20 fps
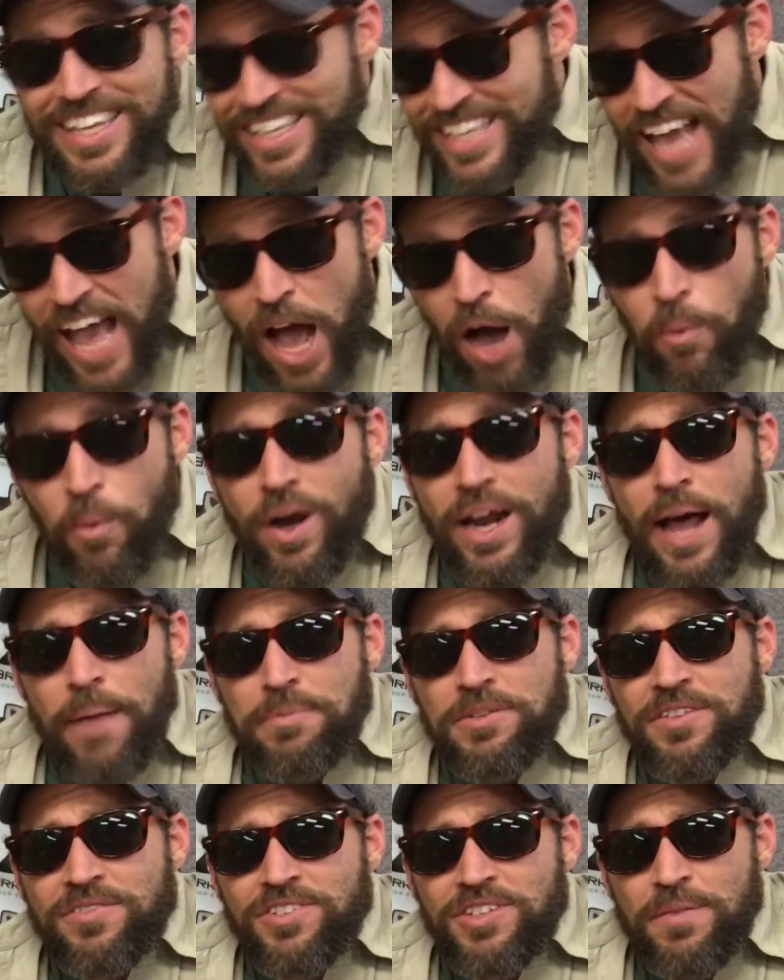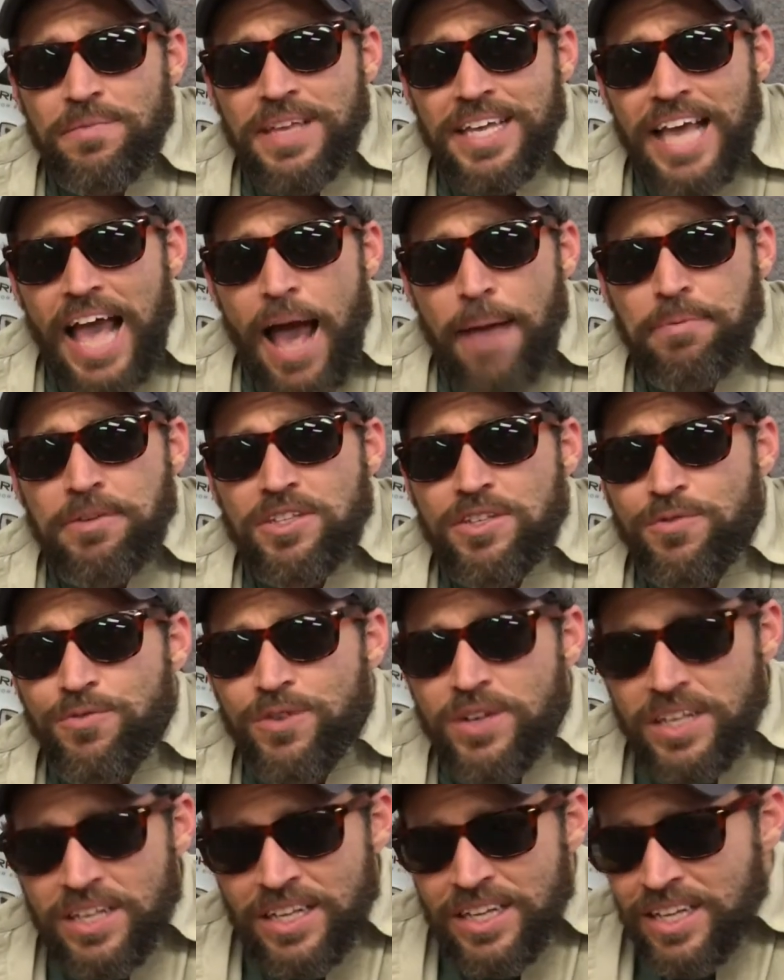Yeah, what happens if something happens, if
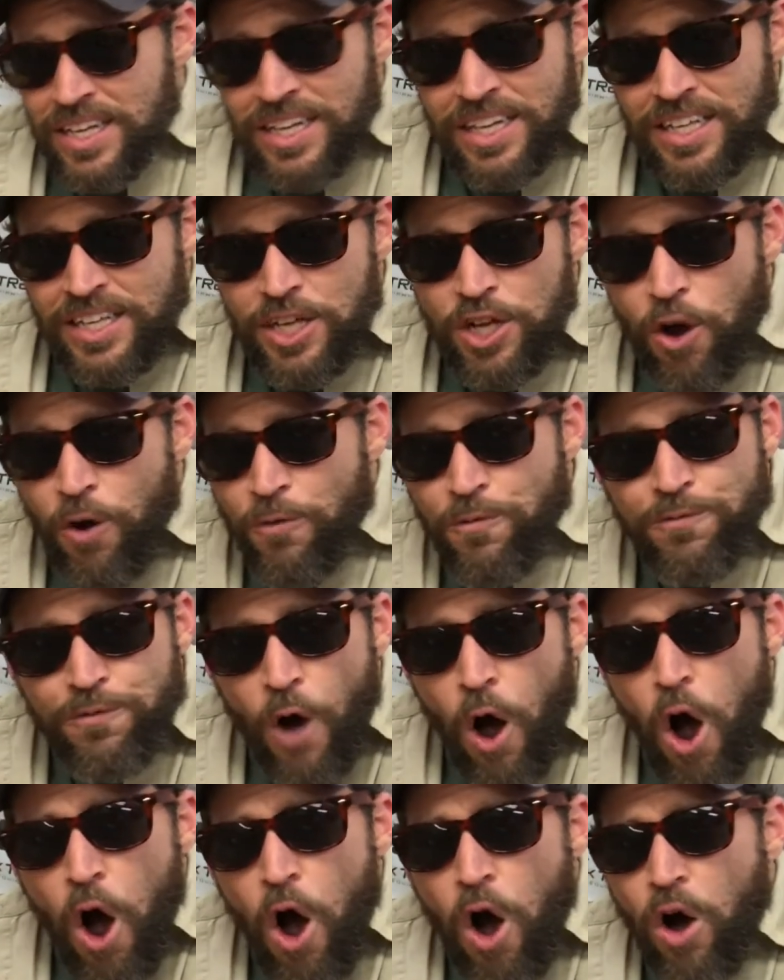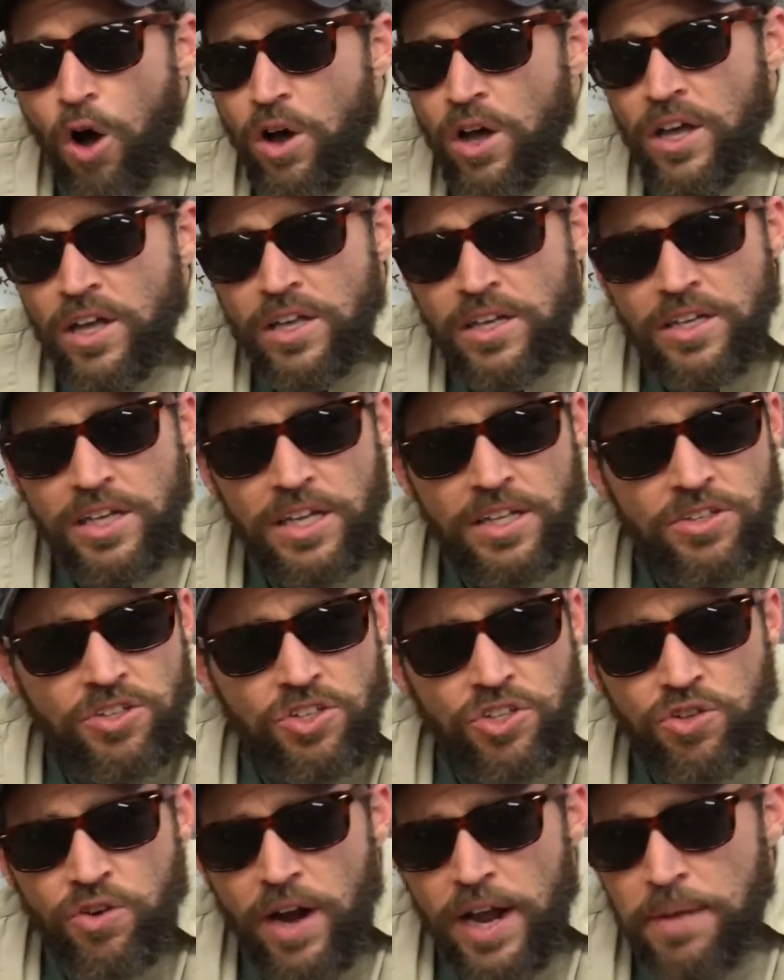we, fall, get
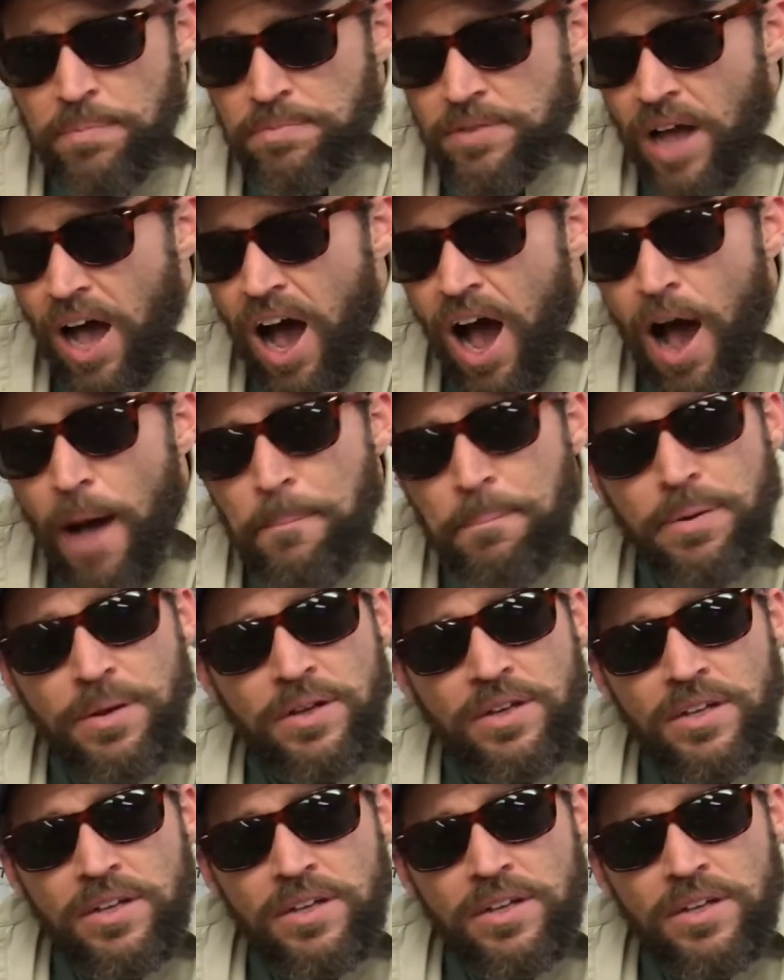scraped up?